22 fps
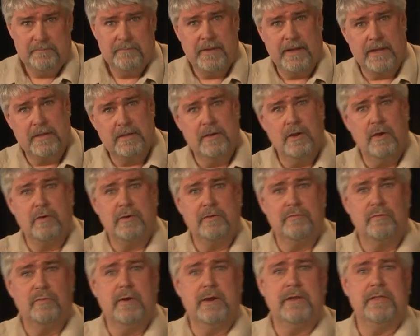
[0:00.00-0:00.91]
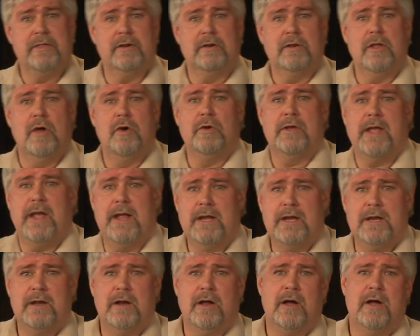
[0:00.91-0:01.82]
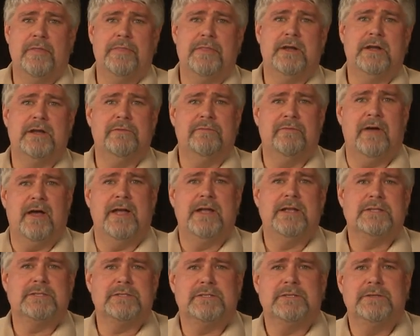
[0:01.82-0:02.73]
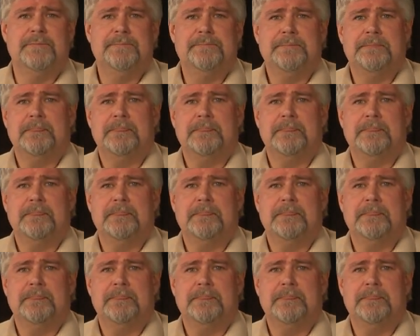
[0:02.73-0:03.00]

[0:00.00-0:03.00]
Make a note of where they're located on the device.